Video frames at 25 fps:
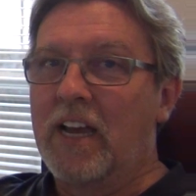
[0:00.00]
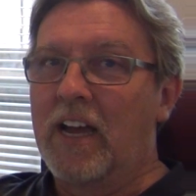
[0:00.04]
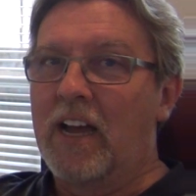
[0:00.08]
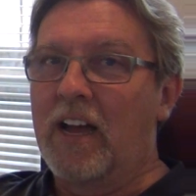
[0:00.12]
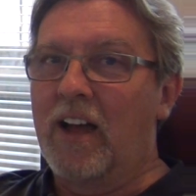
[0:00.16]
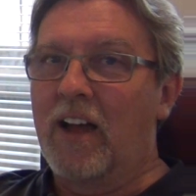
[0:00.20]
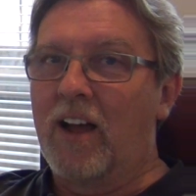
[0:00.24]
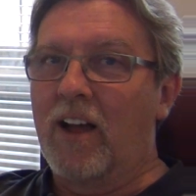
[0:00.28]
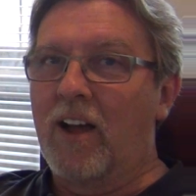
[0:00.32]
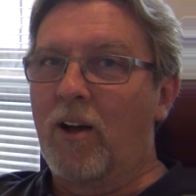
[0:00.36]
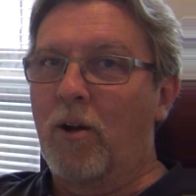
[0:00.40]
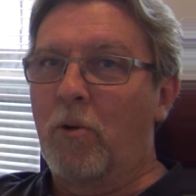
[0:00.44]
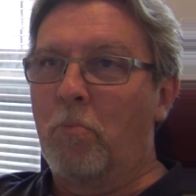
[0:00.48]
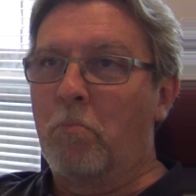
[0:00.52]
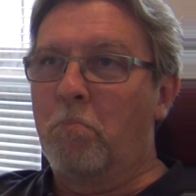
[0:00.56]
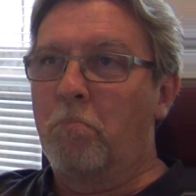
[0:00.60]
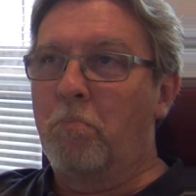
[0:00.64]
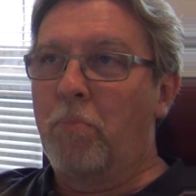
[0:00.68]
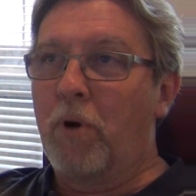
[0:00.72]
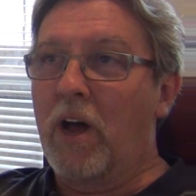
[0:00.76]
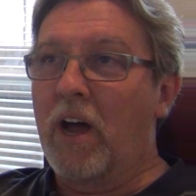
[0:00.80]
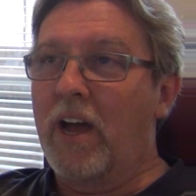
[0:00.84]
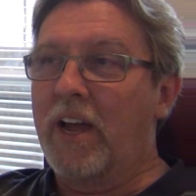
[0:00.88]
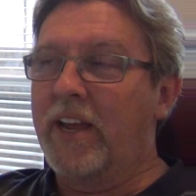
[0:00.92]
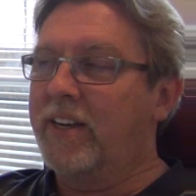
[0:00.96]

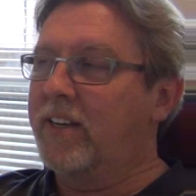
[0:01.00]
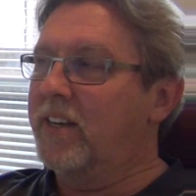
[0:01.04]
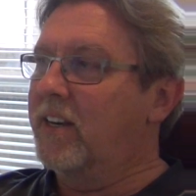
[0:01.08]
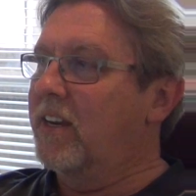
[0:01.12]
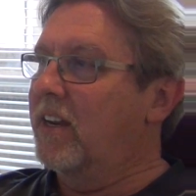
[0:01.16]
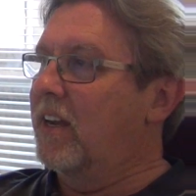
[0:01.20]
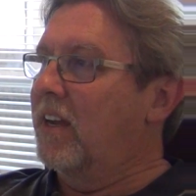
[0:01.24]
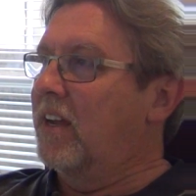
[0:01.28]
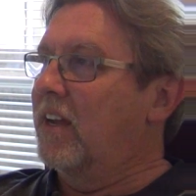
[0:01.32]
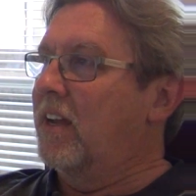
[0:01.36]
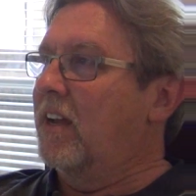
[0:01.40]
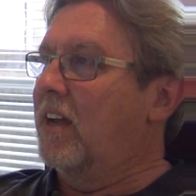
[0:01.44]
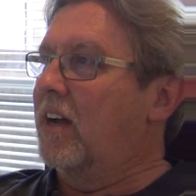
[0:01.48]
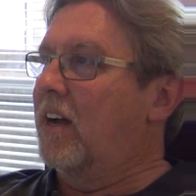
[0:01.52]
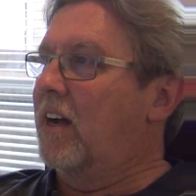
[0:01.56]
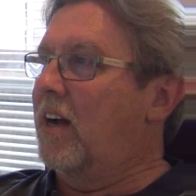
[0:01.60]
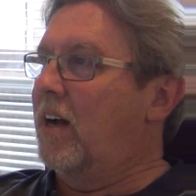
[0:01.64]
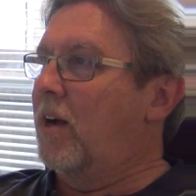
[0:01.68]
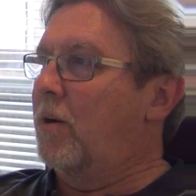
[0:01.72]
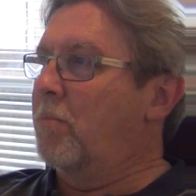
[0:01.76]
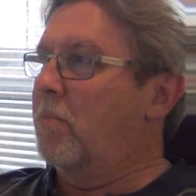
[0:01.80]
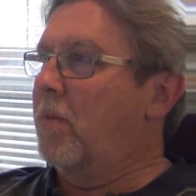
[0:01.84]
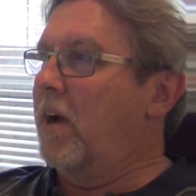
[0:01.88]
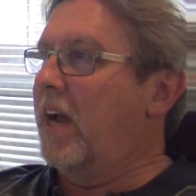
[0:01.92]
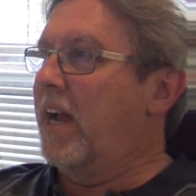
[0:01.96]
but
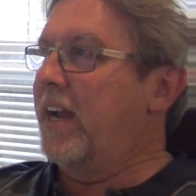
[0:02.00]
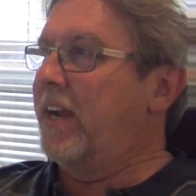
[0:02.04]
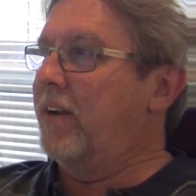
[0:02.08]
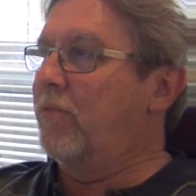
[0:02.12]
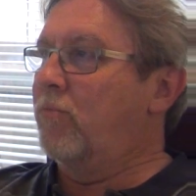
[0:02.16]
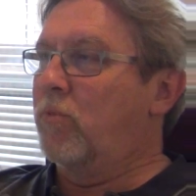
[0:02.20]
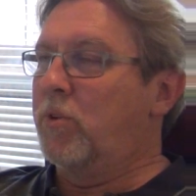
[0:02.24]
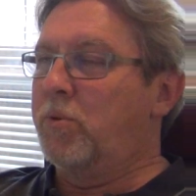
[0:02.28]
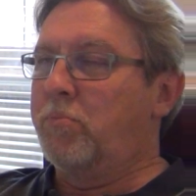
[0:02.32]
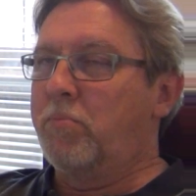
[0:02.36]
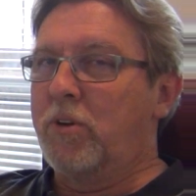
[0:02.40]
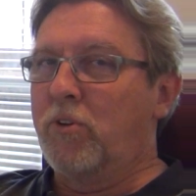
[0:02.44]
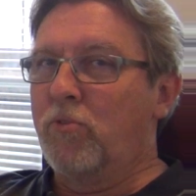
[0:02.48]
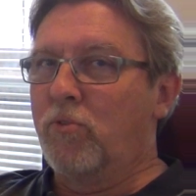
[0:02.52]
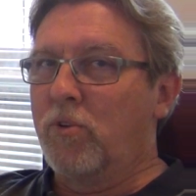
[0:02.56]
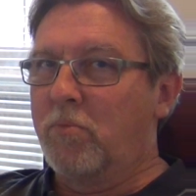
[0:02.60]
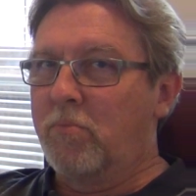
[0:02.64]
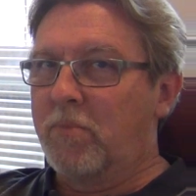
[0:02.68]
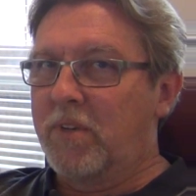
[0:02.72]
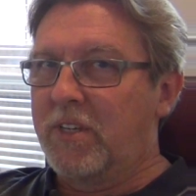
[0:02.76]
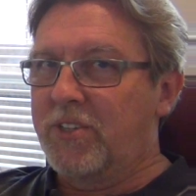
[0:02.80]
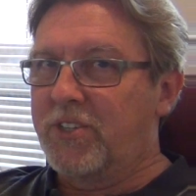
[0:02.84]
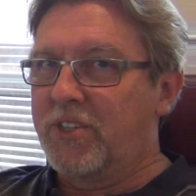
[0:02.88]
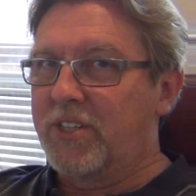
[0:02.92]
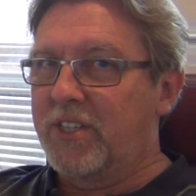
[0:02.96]
I would be
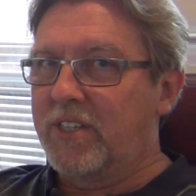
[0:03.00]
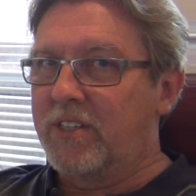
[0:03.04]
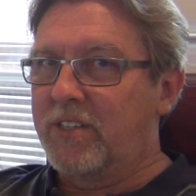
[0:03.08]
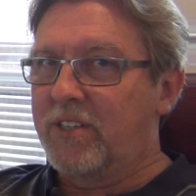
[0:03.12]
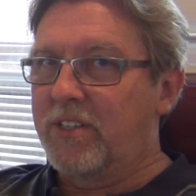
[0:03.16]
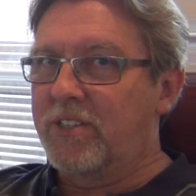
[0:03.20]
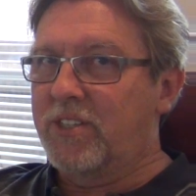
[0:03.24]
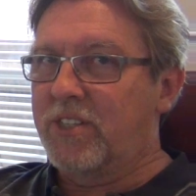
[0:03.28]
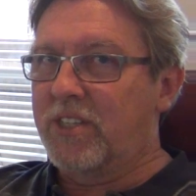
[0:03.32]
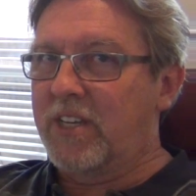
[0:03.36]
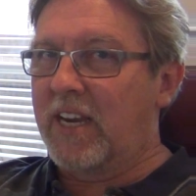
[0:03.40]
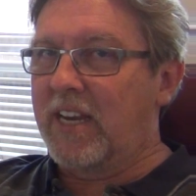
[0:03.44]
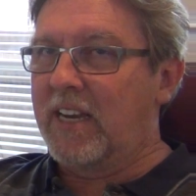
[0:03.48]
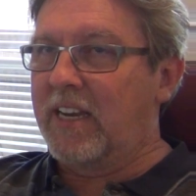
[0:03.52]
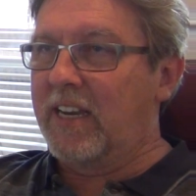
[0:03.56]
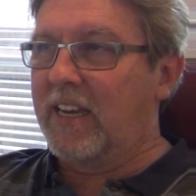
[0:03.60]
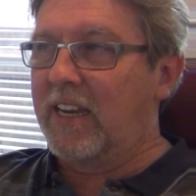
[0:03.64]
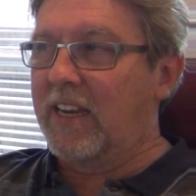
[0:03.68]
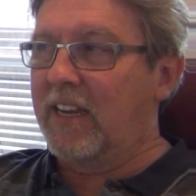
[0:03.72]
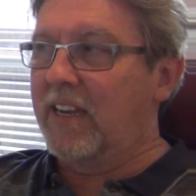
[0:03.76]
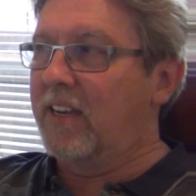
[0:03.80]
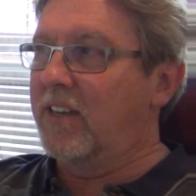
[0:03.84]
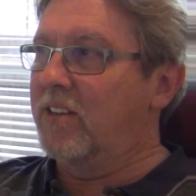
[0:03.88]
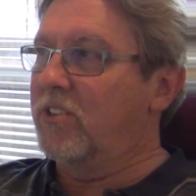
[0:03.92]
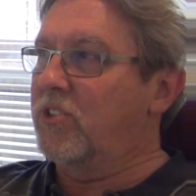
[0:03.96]
remiss in
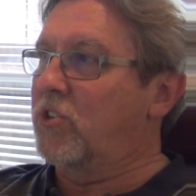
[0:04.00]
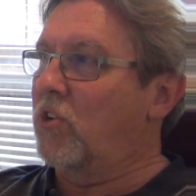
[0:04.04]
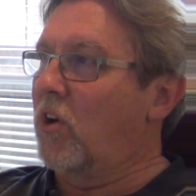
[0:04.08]
stating it.